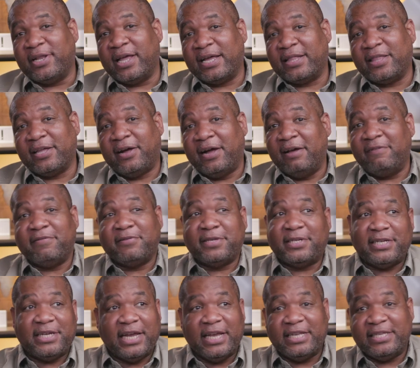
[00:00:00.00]
Like they'll have the
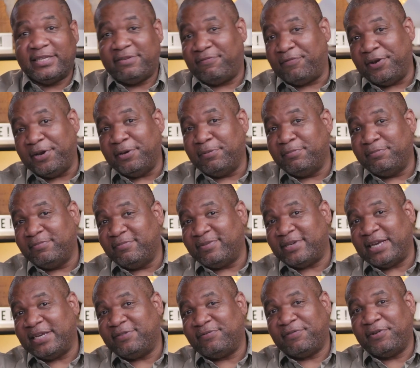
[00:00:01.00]
Chase Freedom
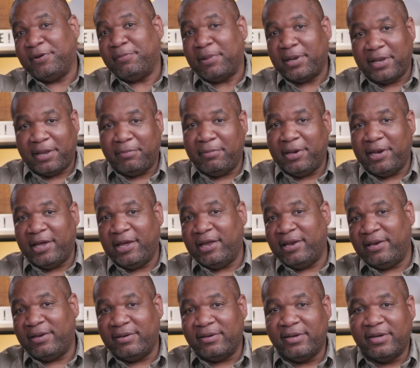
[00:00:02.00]
Unlimited,